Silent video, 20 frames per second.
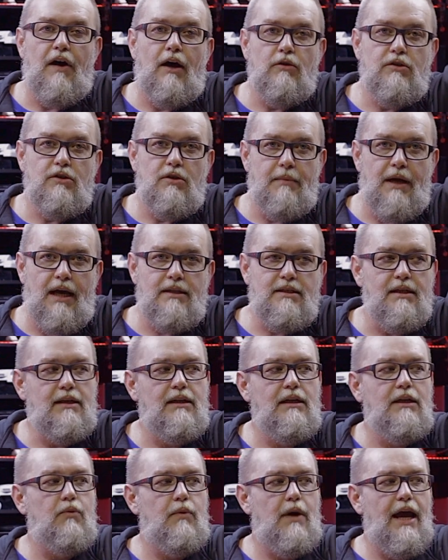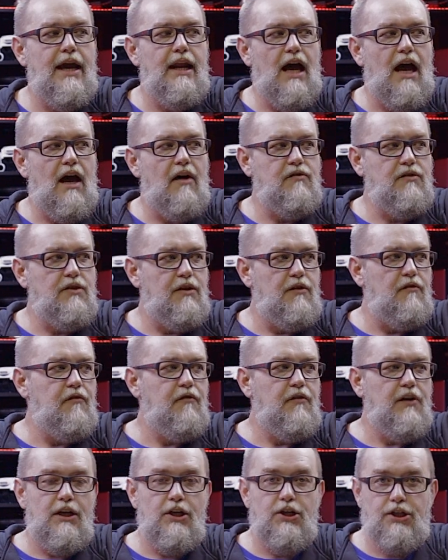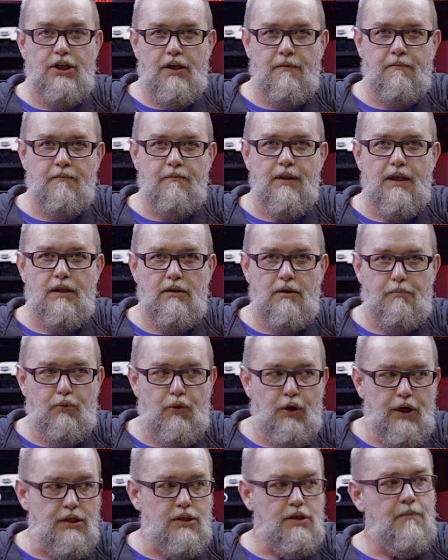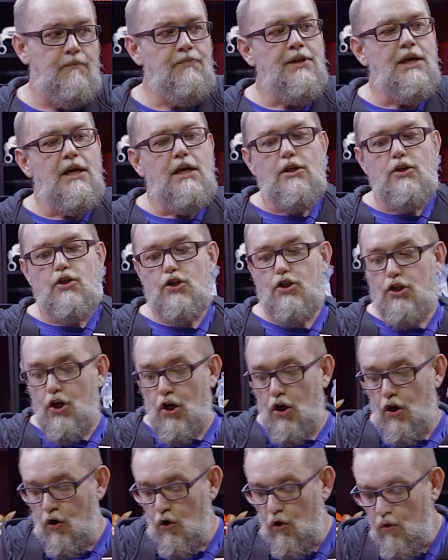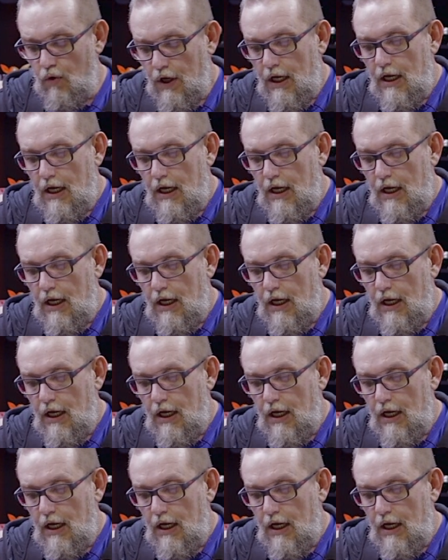automatically right after finishing the print. So